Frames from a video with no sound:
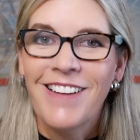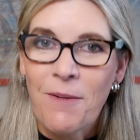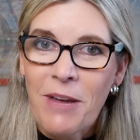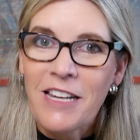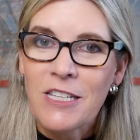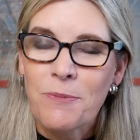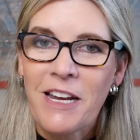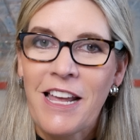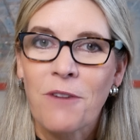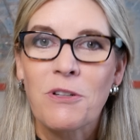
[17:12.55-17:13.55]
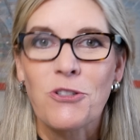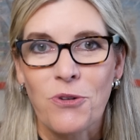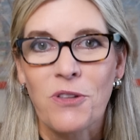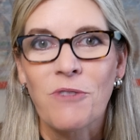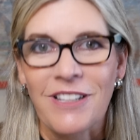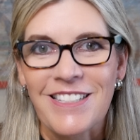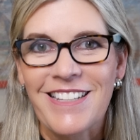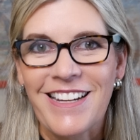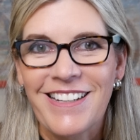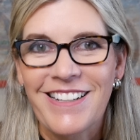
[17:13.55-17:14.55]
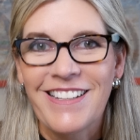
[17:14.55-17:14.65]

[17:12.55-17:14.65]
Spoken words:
I'm Kati Spaniak with Truth in Real Estate.